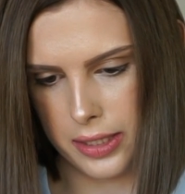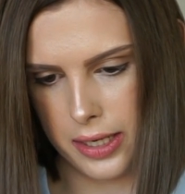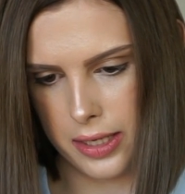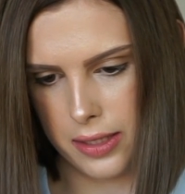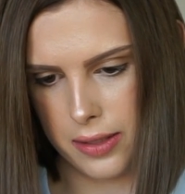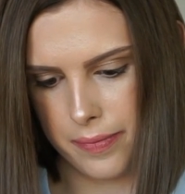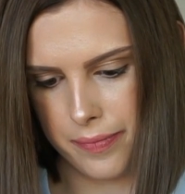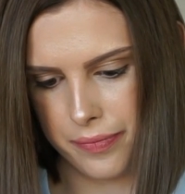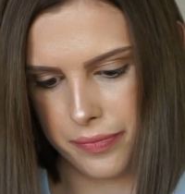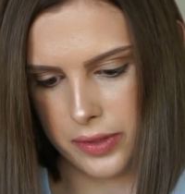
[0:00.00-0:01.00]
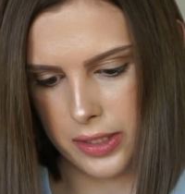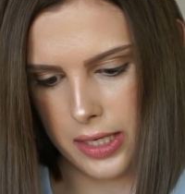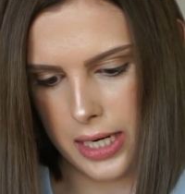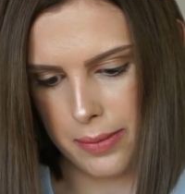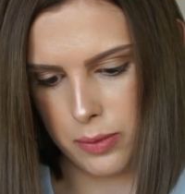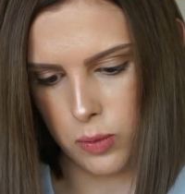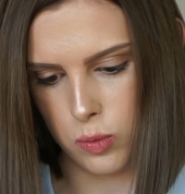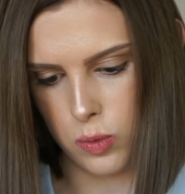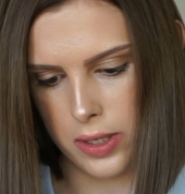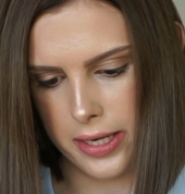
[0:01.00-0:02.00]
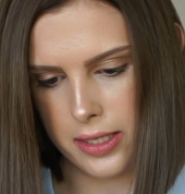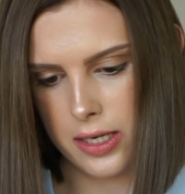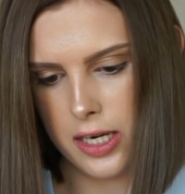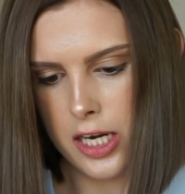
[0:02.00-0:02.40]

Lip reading: that up 1.